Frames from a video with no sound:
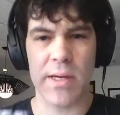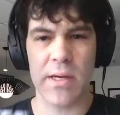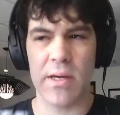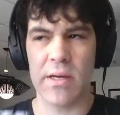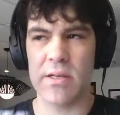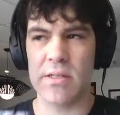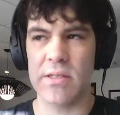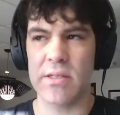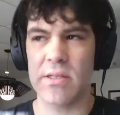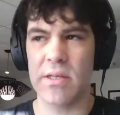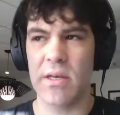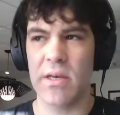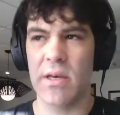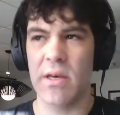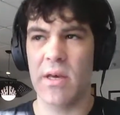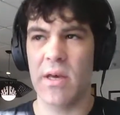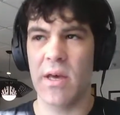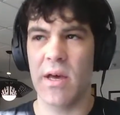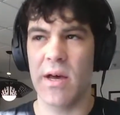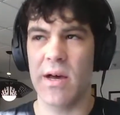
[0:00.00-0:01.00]
because
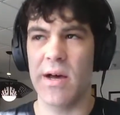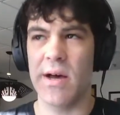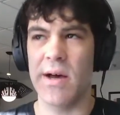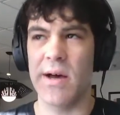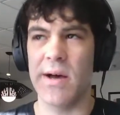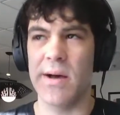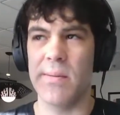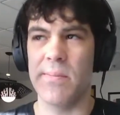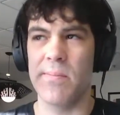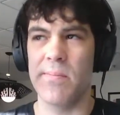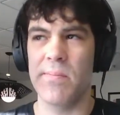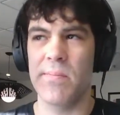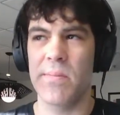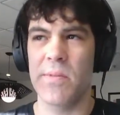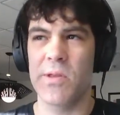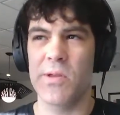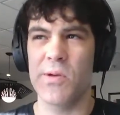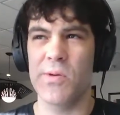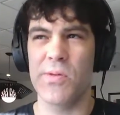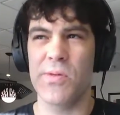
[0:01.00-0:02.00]

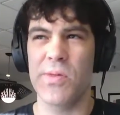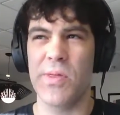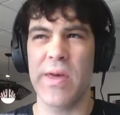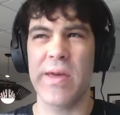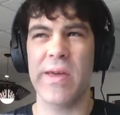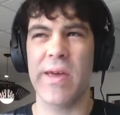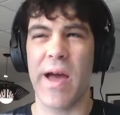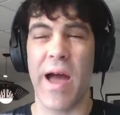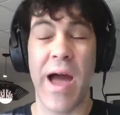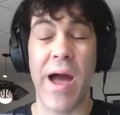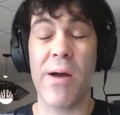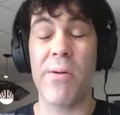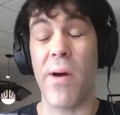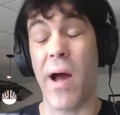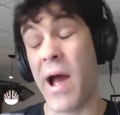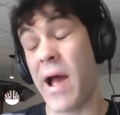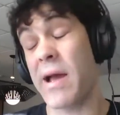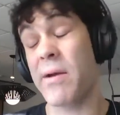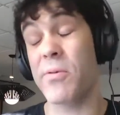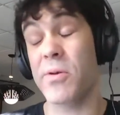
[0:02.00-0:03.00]
you think
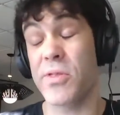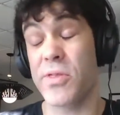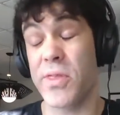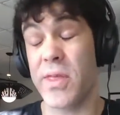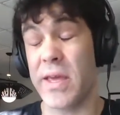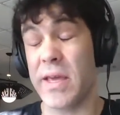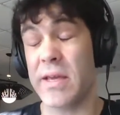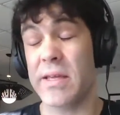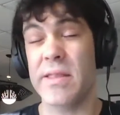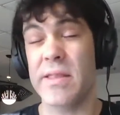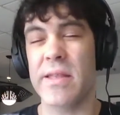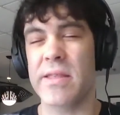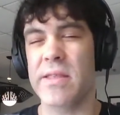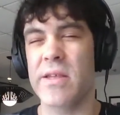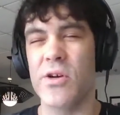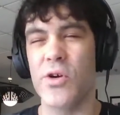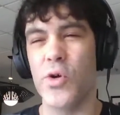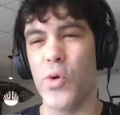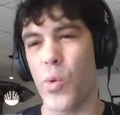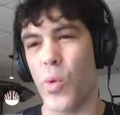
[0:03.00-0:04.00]
I would think that
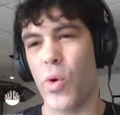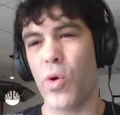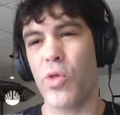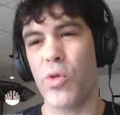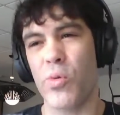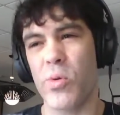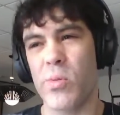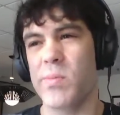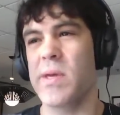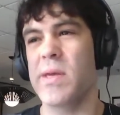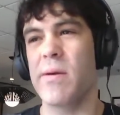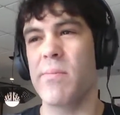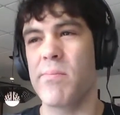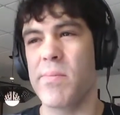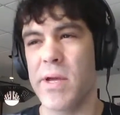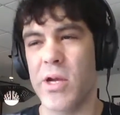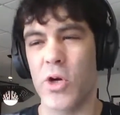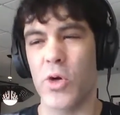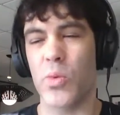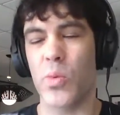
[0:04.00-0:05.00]
the North would be a
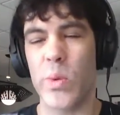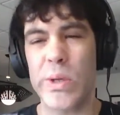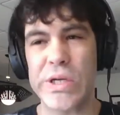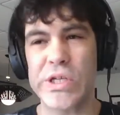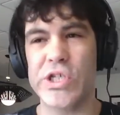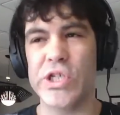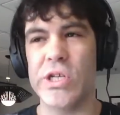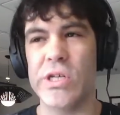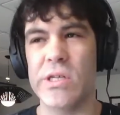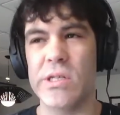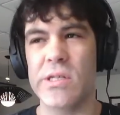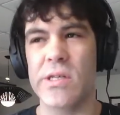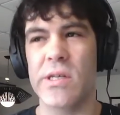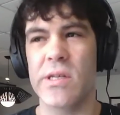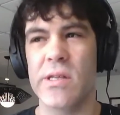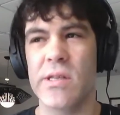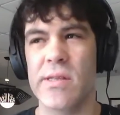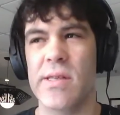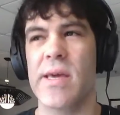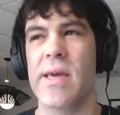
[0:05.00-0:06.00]
bigger region
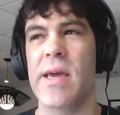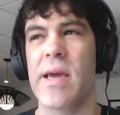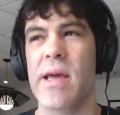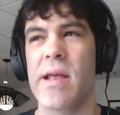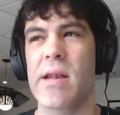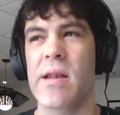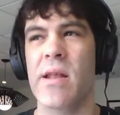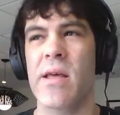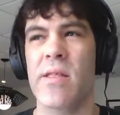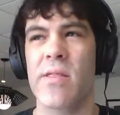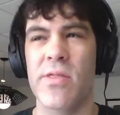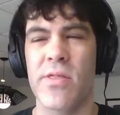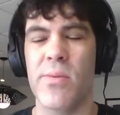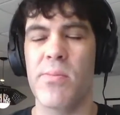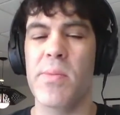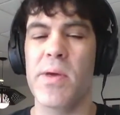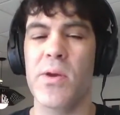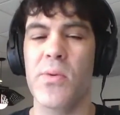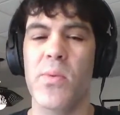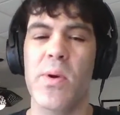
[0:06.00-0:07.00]
than the
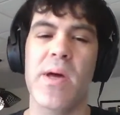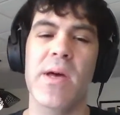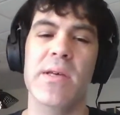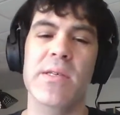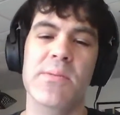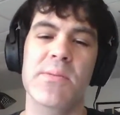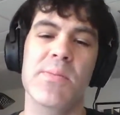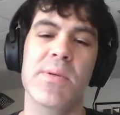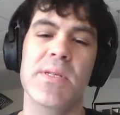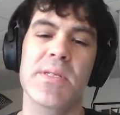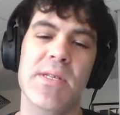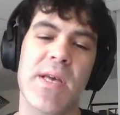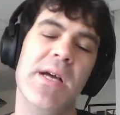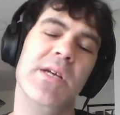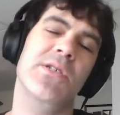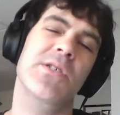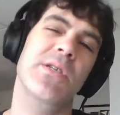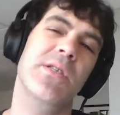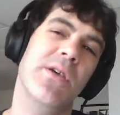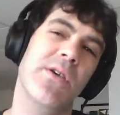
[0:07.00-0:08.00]
Midwest, but it's
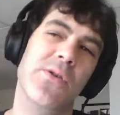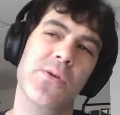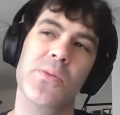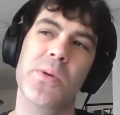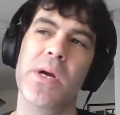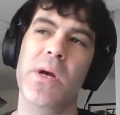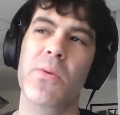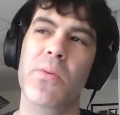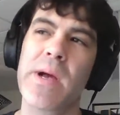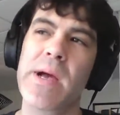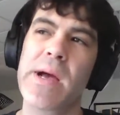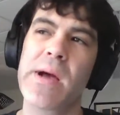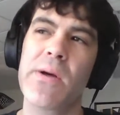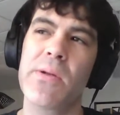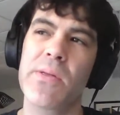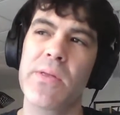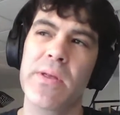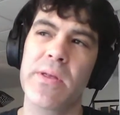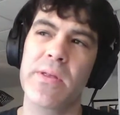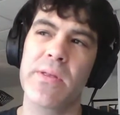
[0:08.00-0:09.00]
actually the other way around.
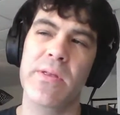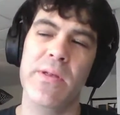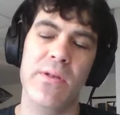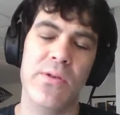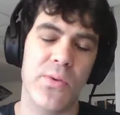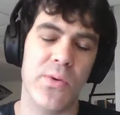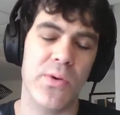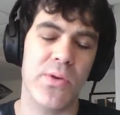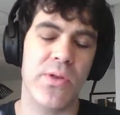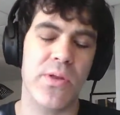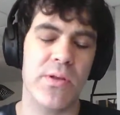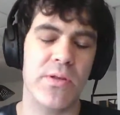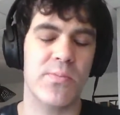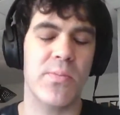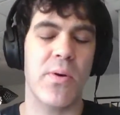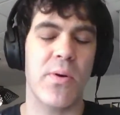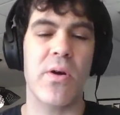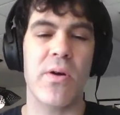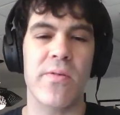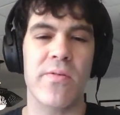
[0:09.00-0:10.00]
The North is
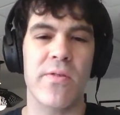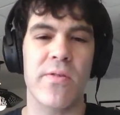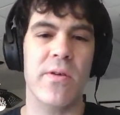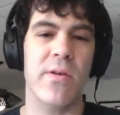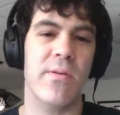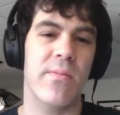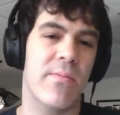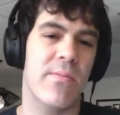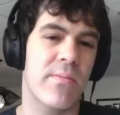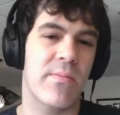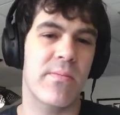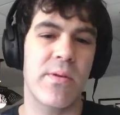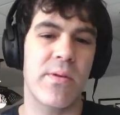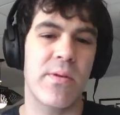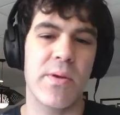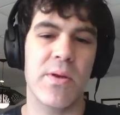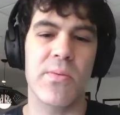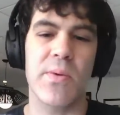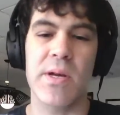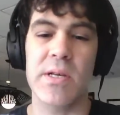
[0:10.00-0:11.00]
part of the
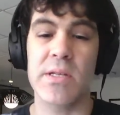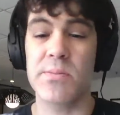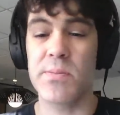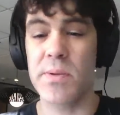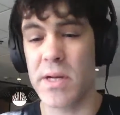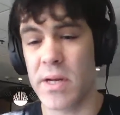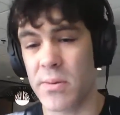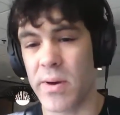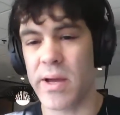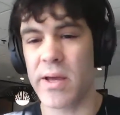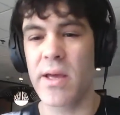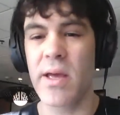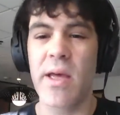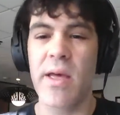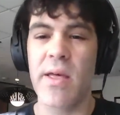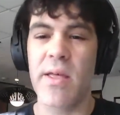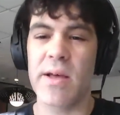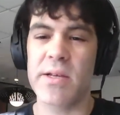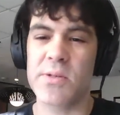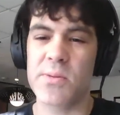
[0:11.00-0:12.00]
Midwest. But anyway,
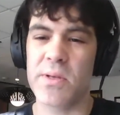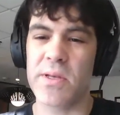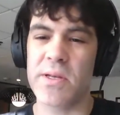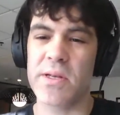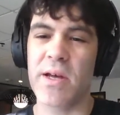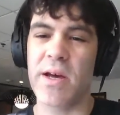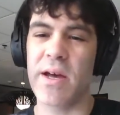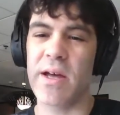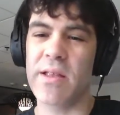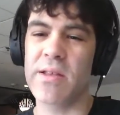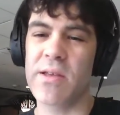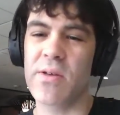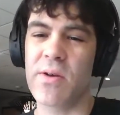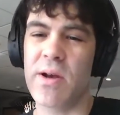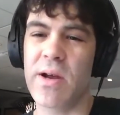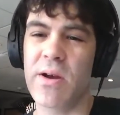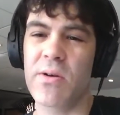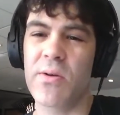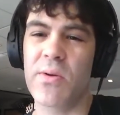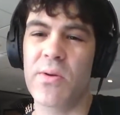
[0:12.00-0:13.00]
that's really
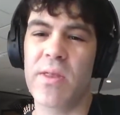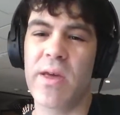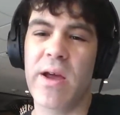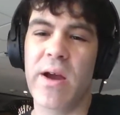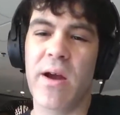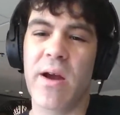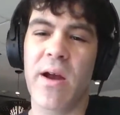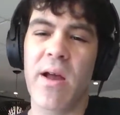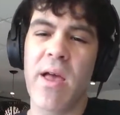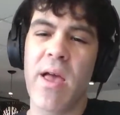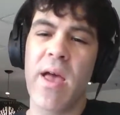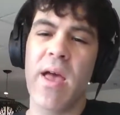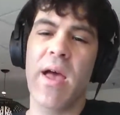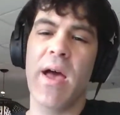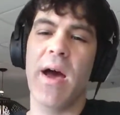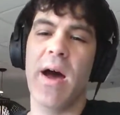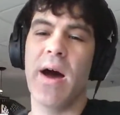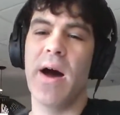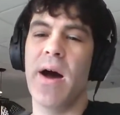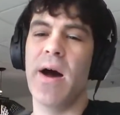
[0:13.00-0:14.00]
neither here nor there.
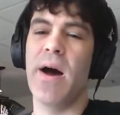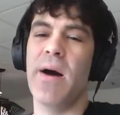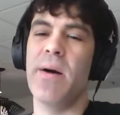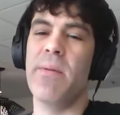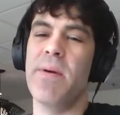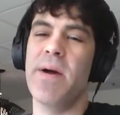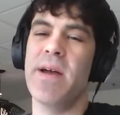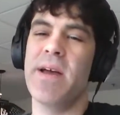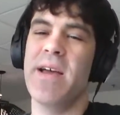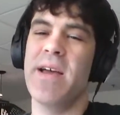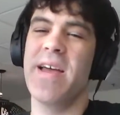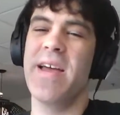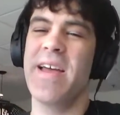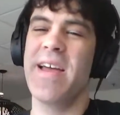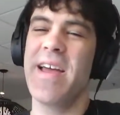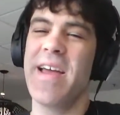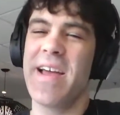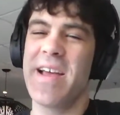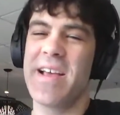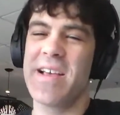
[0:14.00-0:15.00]

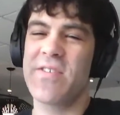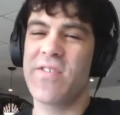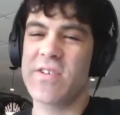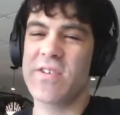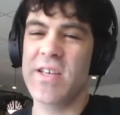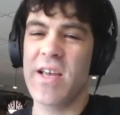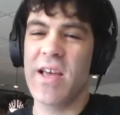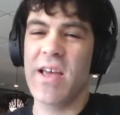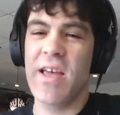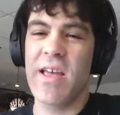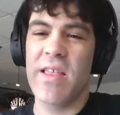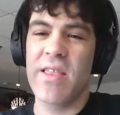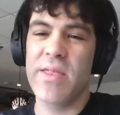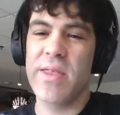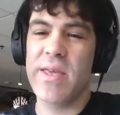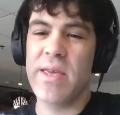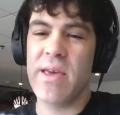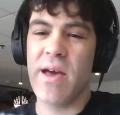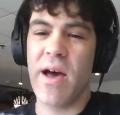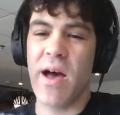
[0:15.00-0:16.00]
As far as
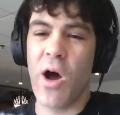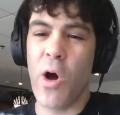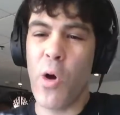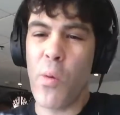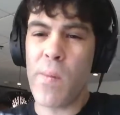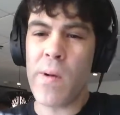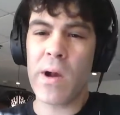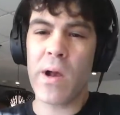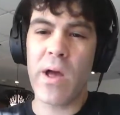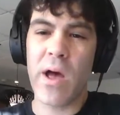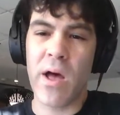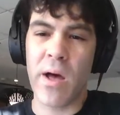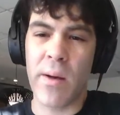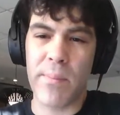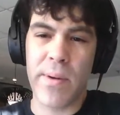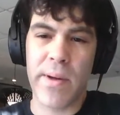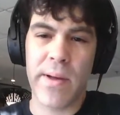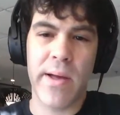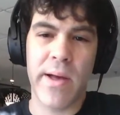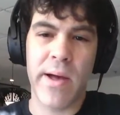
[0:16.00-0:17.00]
the Open
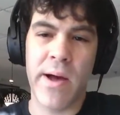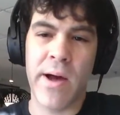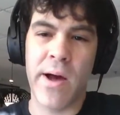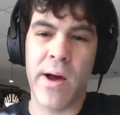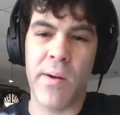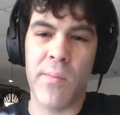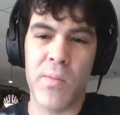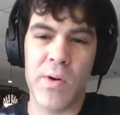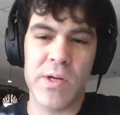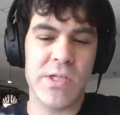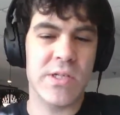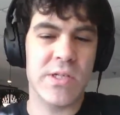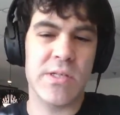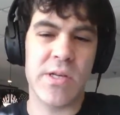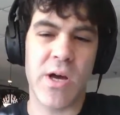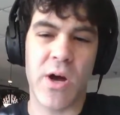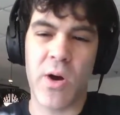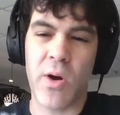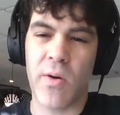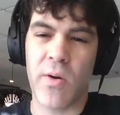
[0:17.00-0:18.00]
Cup, which
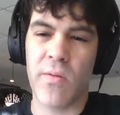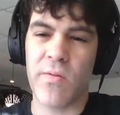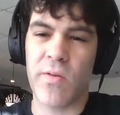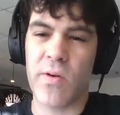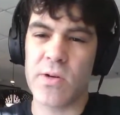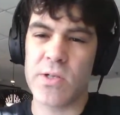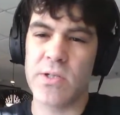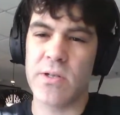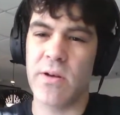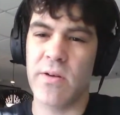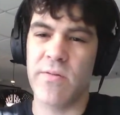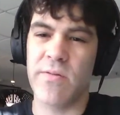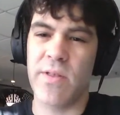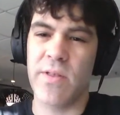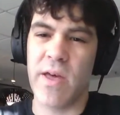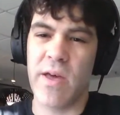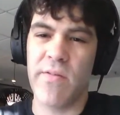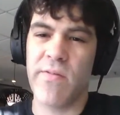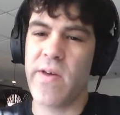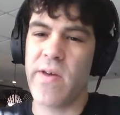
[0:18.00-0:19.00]
is our version of
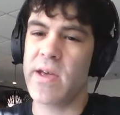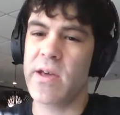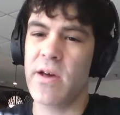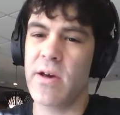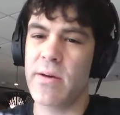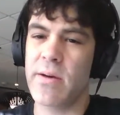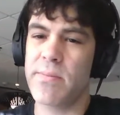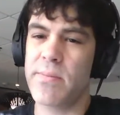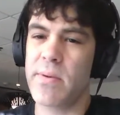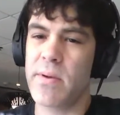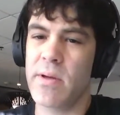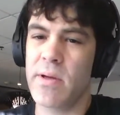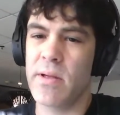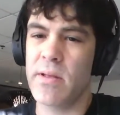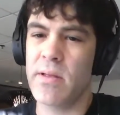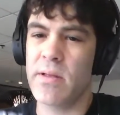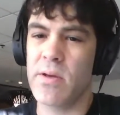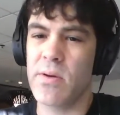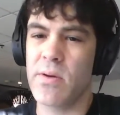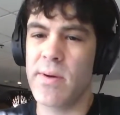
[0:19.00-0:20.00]
the FA Cup
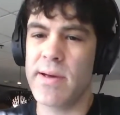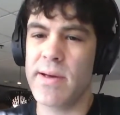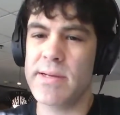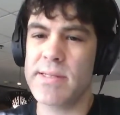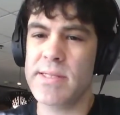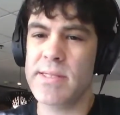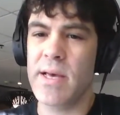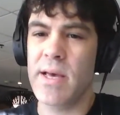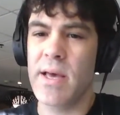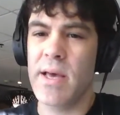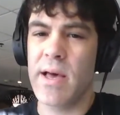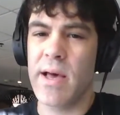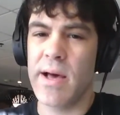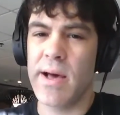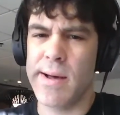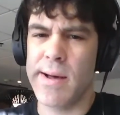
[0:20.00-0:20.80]
in the U.S.,